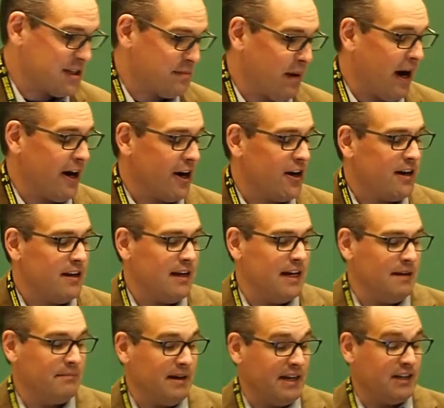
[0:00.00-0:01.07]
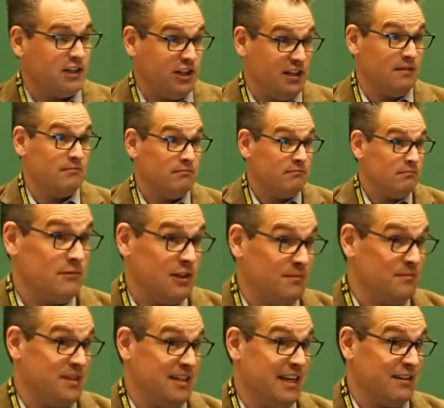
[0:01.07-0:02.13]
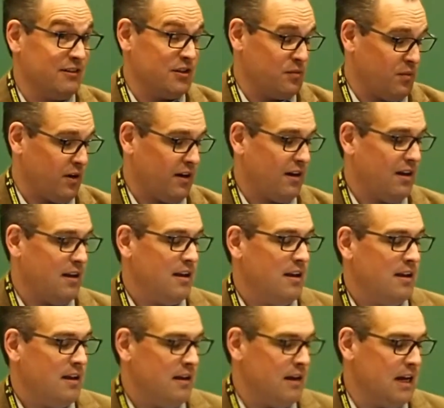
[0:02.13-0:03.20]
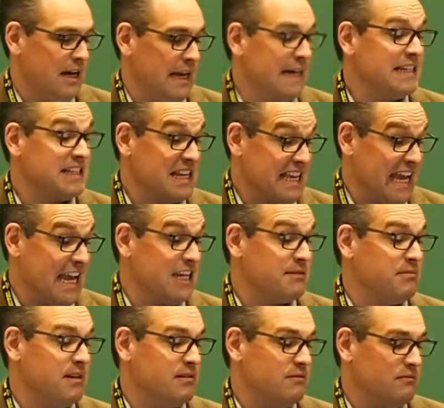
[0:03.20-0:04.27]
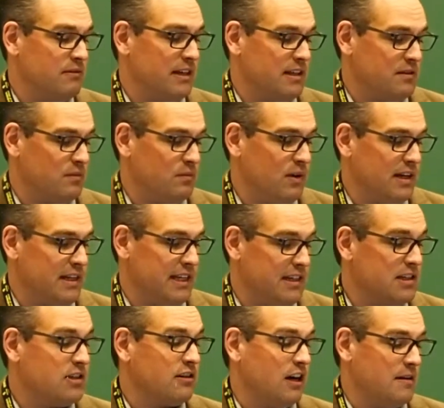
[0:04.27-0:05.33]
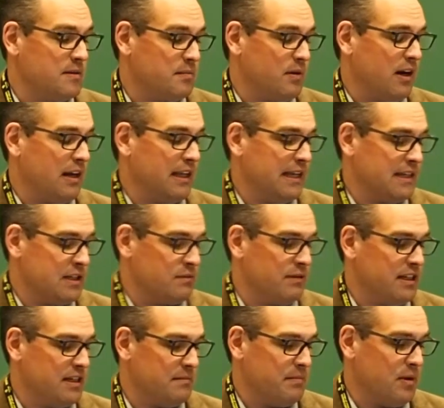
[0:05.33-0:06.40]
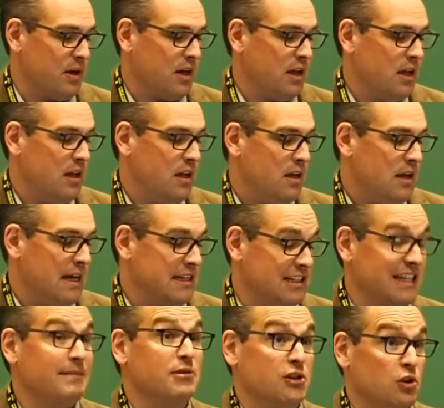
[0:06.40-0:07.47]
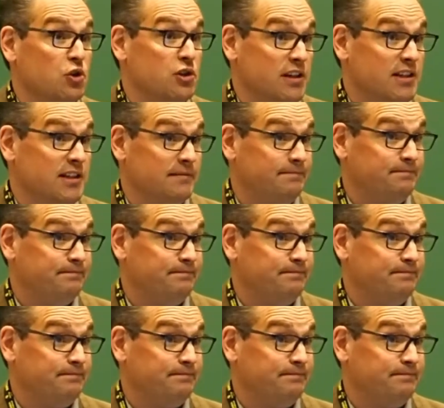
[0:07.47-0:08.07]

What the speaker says: inspired by Jim's Naylor's work, and his engagement with what he describes broadly in his recent book as labor socialists.